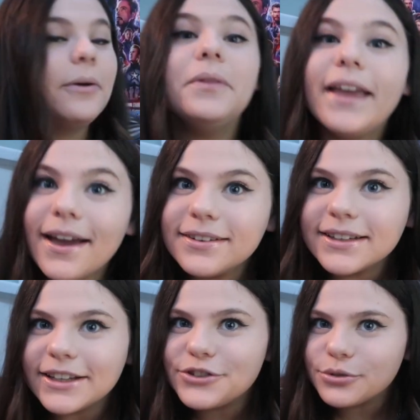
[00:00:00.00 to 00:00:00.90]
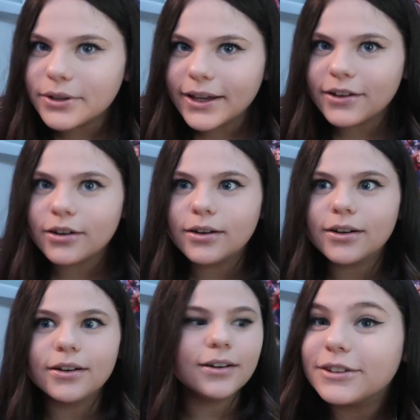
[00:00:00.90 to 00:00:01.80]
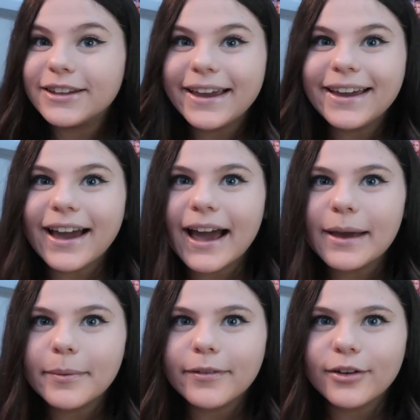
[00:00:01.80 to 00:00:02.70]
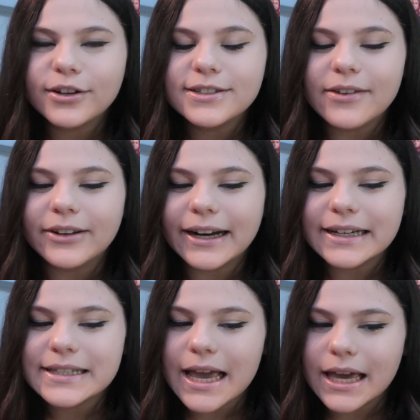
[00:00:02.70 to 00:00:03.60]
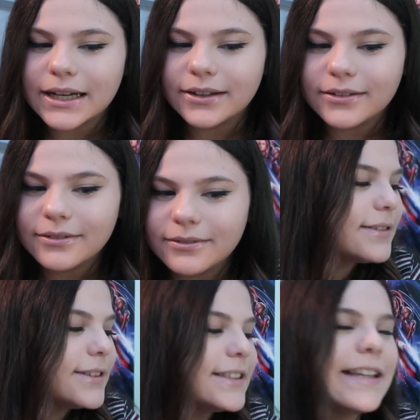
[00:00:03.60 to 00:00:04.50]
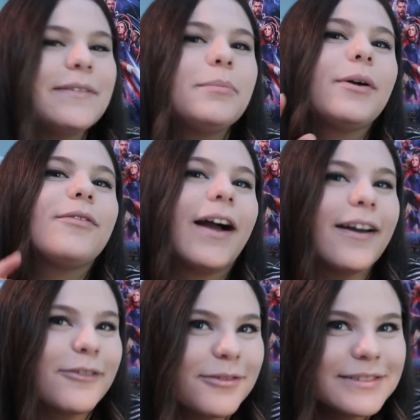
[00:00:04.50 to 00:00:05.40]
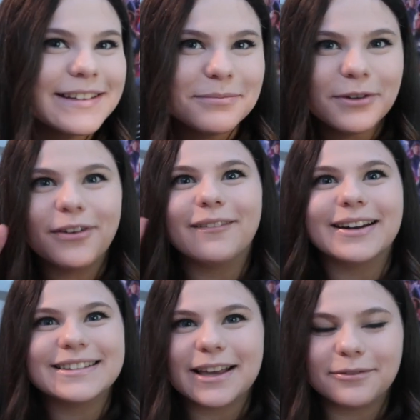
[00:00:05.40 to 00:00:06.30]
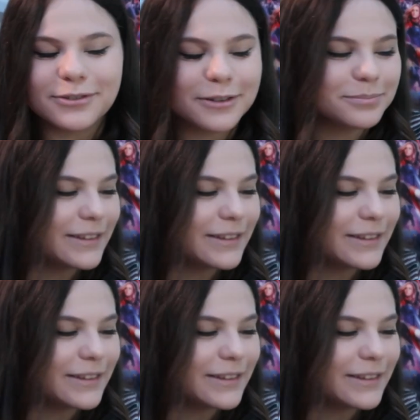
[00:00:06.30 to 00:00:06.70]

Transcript: now in the end, I do like her. For Lake, I'm giving her a 7 out of 10. 7.5. 7.5 out of 10 for